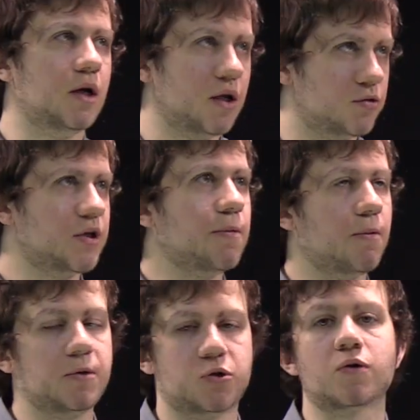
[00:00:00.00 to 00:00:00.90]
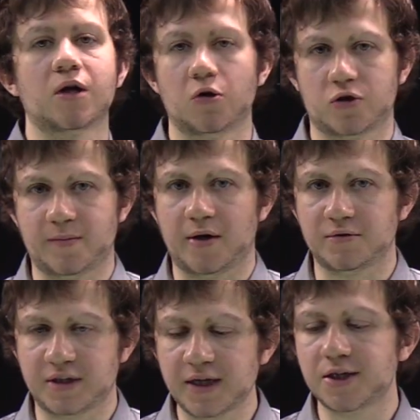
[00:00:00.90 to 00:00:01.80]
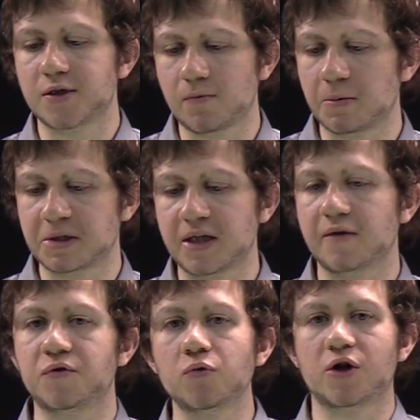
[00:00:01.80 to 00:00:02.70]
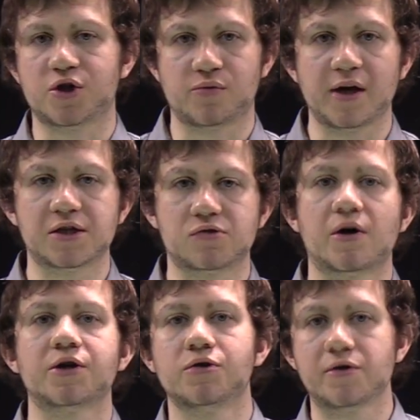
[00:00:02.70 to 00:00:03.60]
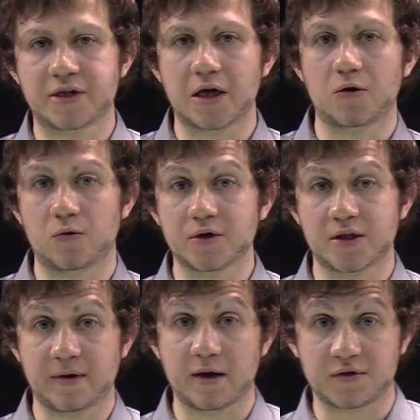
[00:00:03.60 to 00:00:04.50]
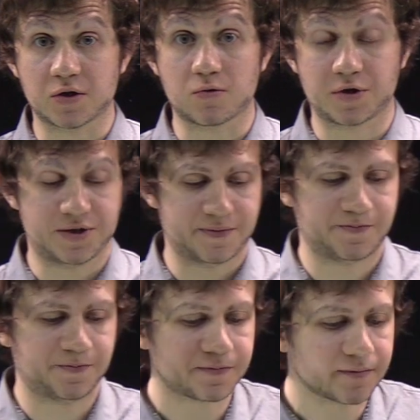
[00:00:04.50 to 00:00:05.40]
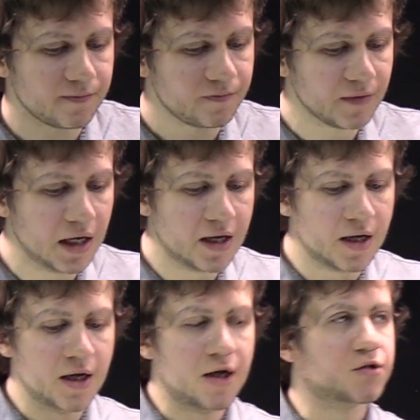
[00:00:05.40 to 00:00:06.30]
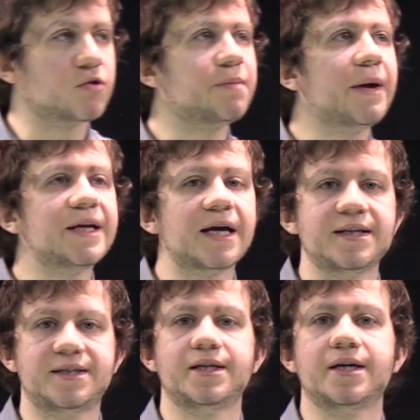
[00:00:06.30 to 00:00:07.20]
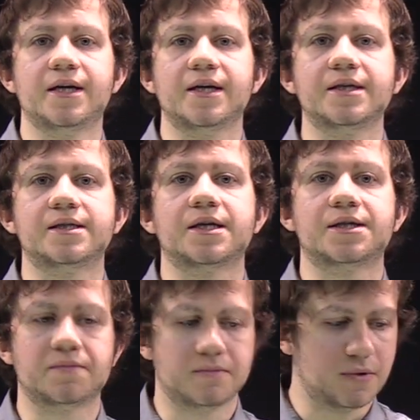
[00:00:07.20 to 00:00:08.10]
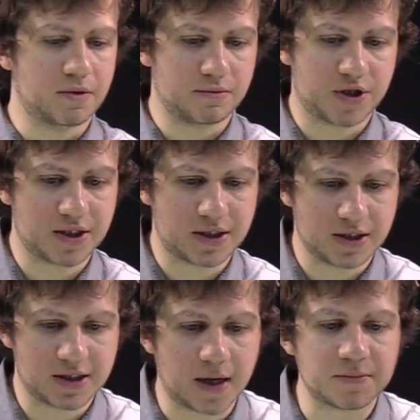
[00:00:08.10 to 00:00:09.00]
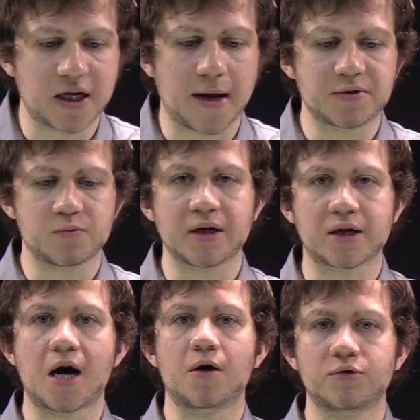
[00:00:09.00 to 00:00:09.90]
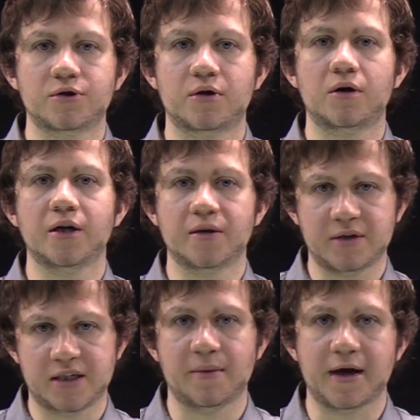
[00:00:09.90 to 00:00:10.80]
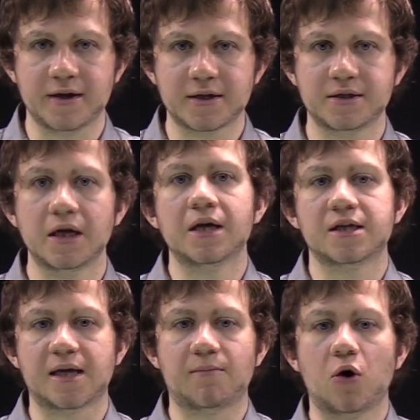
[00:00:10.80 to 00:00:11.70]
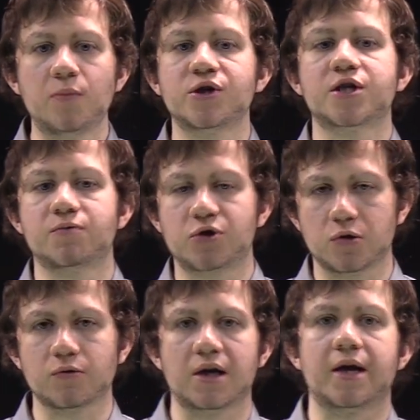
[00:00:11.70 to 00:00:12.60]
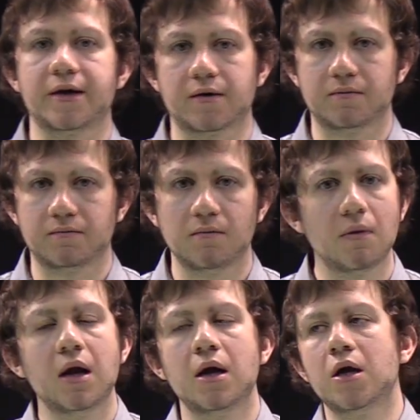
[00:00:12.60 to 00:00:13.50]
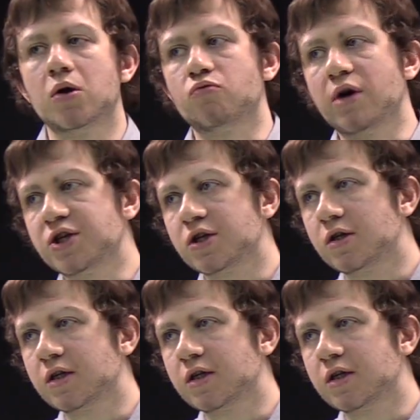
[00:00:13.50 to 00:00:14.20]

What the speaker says: today we will talk a lot about that, and we will see a few algebraic structures along the way of the course. So the main idea is that just sometimes we encounter in mathematics some objects which look alike. Rational